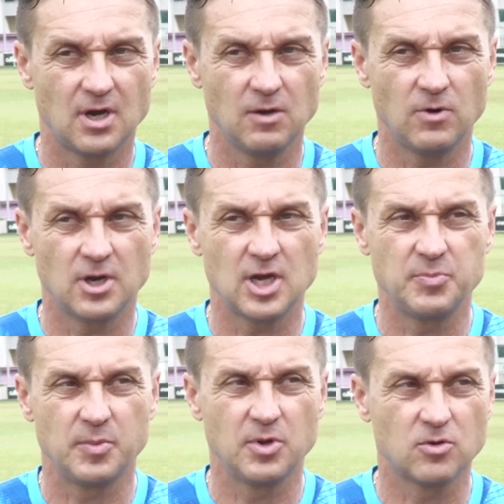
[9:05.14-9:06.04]
I'm very
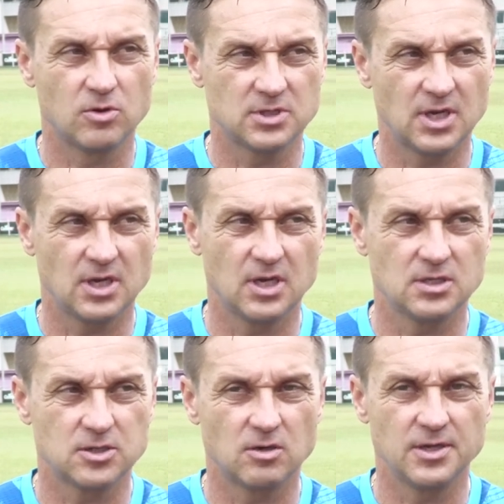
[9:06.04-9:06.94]
happy because I
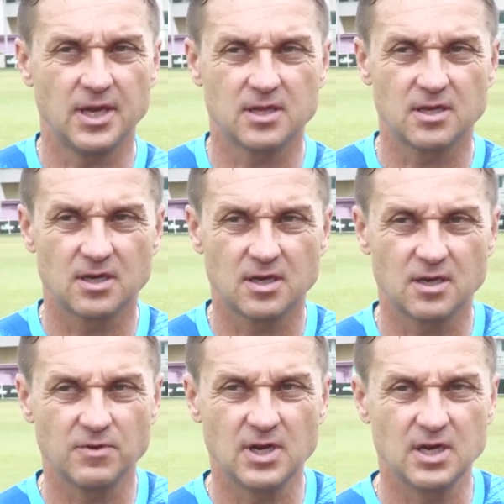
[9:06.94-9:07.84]
saw that.
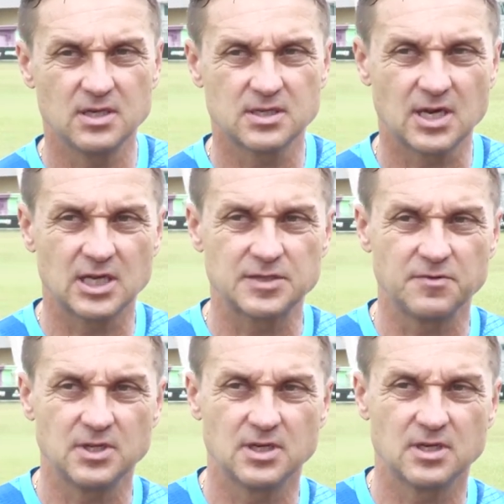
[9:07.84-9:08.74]
When I discuss
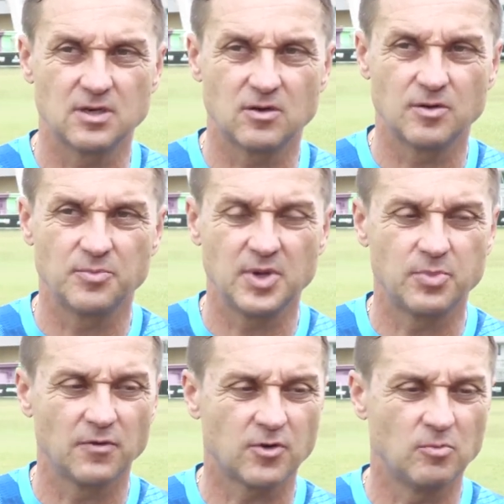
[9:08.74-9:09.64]
with
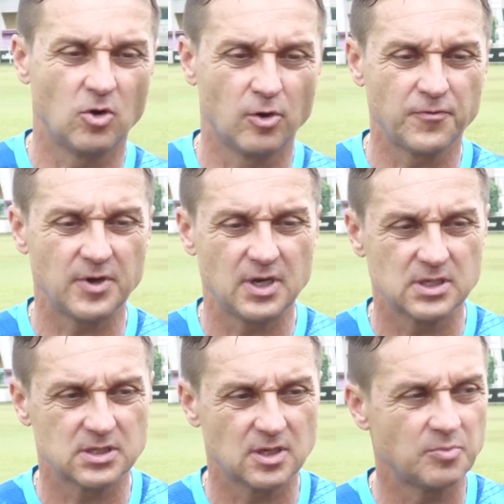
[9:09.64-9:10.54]
people from
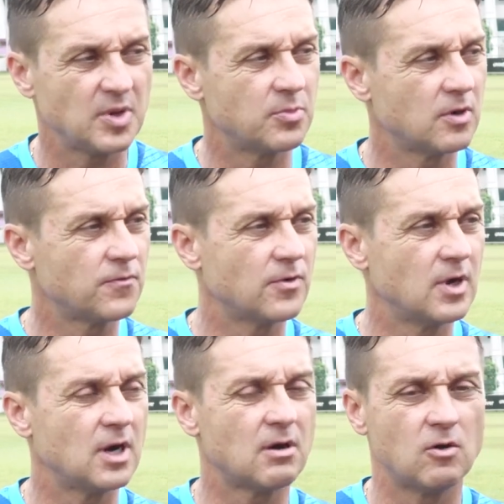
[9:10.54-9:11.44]
office, people
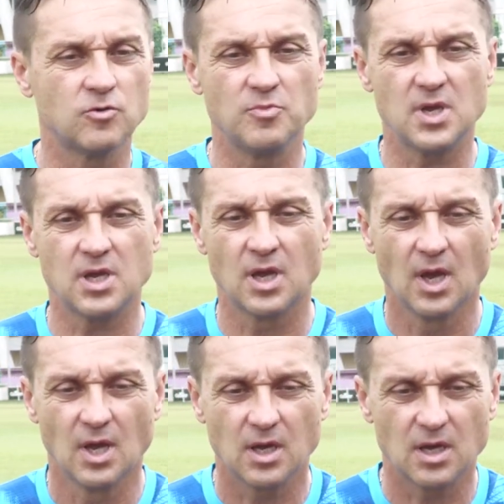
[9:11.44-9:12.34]
around me,
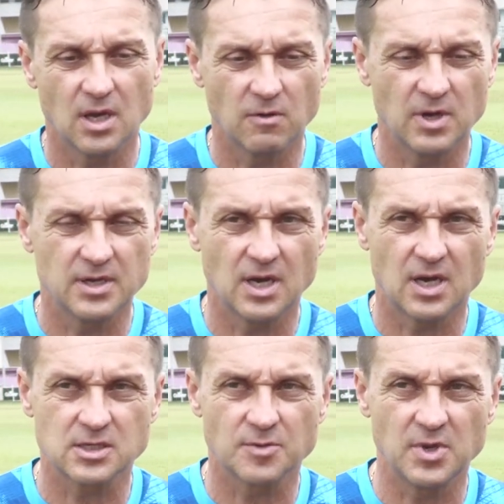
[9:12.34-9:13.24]
when they
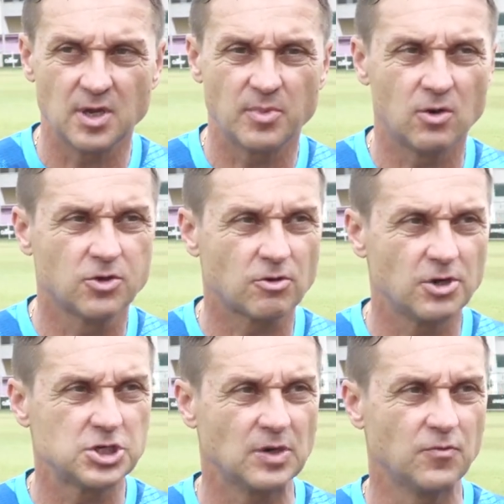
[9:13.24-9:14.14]
ask me about
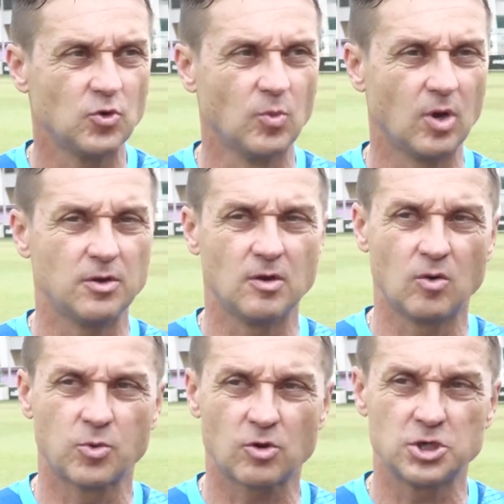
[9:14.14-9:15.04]
Croatian football, you
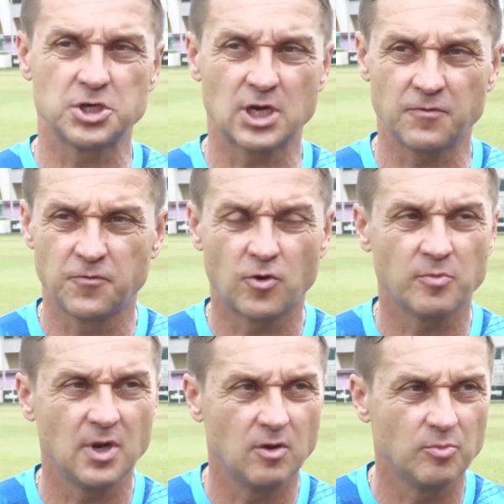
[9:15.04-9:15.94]
know, Croatia have
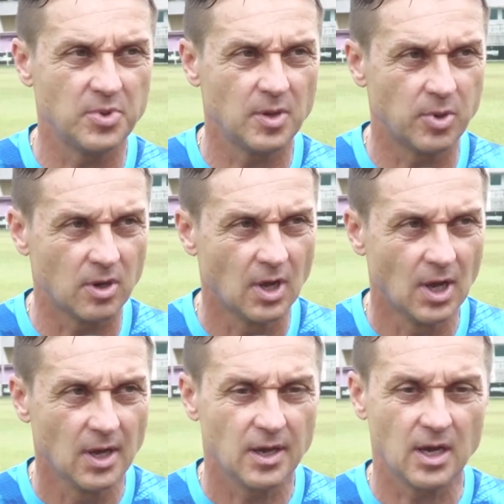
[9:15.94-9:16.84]
4 million people.
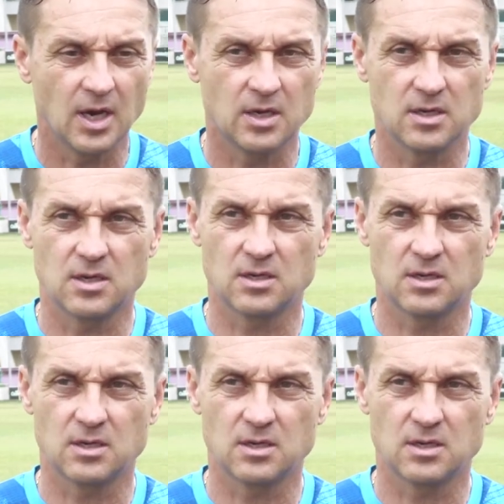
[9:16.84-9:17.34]
And